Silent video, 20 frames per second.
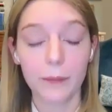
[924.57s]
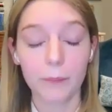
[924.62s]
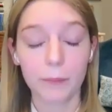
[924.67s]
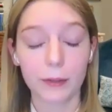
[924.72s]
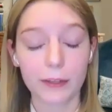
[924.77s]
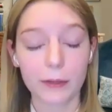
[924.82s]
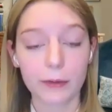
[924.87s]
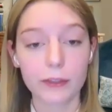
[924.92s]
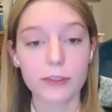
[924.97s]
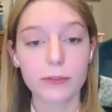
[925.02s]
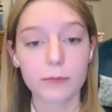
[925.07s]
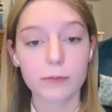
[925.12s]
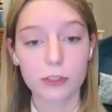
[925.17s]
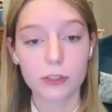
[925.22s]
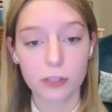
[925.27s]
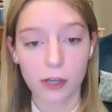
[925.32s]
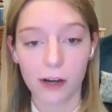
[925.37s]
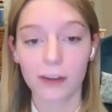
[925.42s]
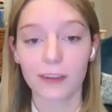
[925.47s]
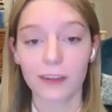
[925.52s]
but there were some
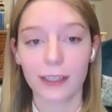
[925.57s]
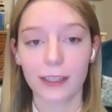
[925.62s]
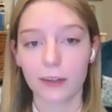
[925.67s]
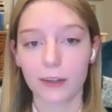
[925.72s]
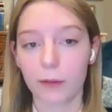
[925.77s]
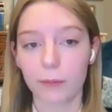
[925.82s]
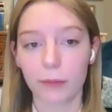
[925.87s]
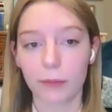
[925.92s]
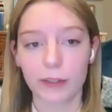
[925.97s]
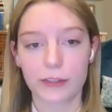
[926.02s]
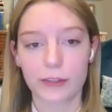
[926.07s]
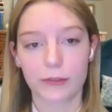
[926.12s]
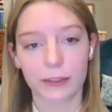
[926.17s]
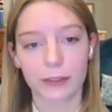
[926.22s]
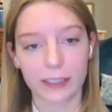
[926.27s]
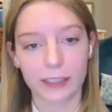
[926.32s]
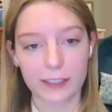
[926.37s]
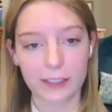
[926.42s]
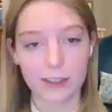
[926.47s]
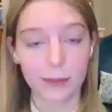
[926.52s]
startling numbers
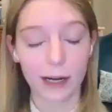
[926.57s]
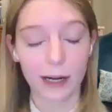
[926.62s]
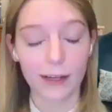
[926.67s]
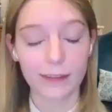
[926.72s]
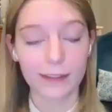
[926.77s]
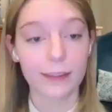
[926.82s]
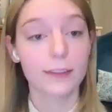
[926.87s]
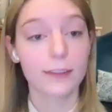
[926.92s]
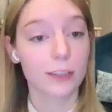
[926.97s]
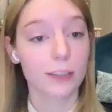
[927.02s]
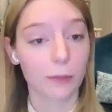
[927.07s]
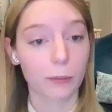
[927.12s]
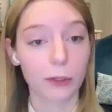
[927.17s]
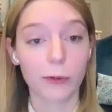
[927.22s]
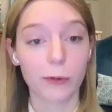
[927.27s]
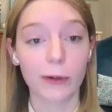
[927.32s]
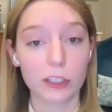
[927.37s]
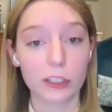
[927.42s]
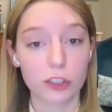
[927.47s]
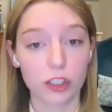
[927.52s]
released by the
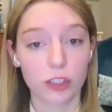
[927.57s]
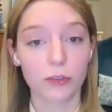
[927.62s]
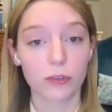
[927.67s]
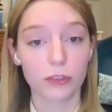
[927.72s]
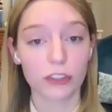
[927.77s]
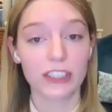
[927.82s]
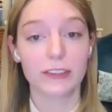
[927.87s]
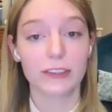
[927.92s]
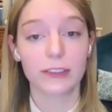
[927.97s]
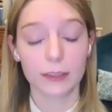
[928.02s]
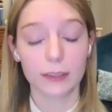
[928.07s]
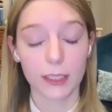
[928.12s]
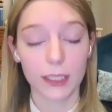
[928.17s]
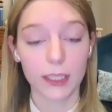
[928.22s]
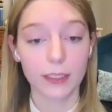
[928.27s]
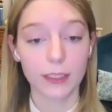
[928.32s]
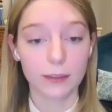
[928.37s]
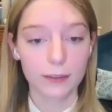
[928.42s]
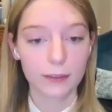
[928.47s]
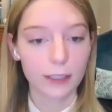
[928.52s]
WHO
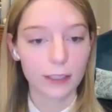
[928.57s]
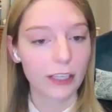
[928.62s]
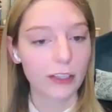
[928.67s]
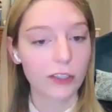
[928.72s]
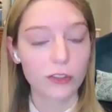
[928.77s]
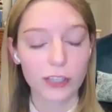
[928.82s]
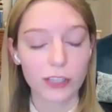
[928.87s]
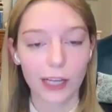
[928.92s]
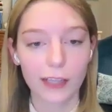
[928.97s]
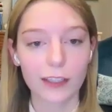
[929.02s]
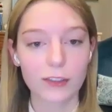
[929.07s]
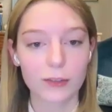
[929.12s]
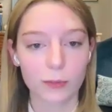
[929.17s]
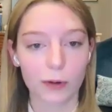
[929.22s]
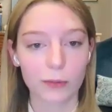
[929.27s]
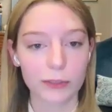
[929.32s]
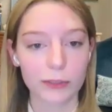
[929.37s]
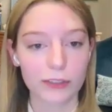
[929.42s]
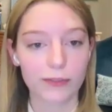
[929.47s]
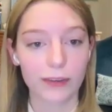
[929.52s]
recently. Can you tell us
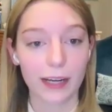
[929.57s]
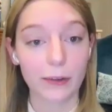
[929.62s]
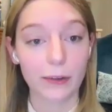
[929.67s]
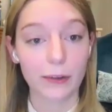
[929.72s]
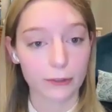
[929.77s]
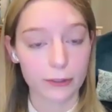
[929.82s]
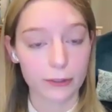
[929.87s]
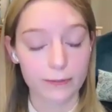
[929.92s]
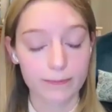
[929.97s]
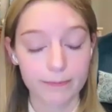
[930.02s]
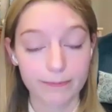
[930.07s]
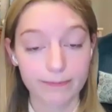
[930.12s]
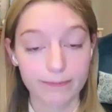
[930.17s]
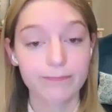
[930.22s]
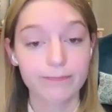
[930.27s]
what was found?